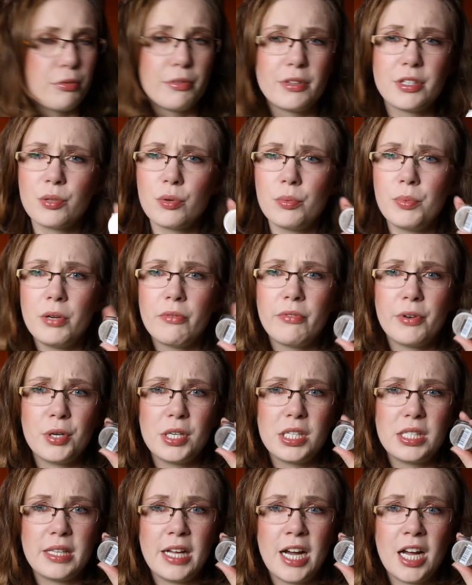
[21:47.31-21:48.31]
This will be very
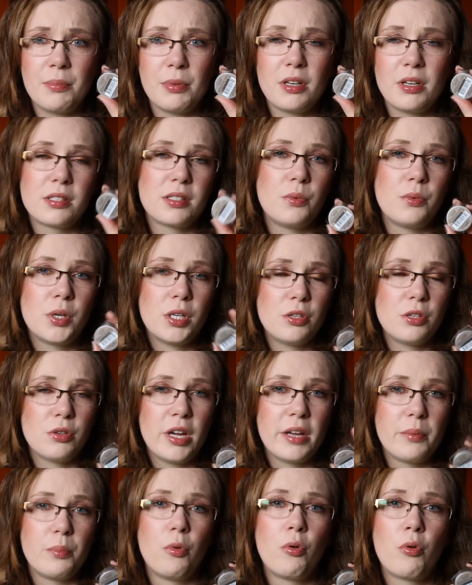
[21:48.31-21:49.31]
sad because I wanted to
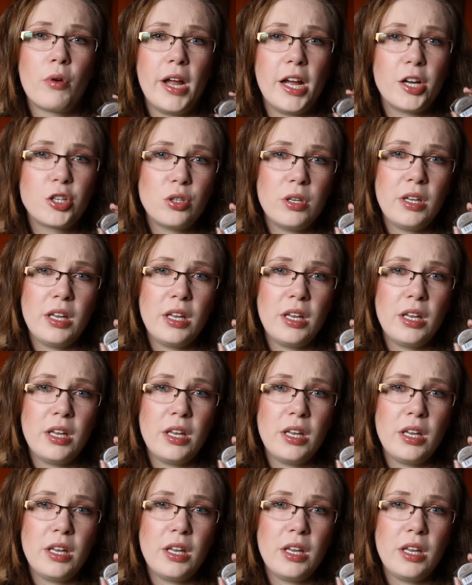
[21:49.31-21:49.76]
get more actually,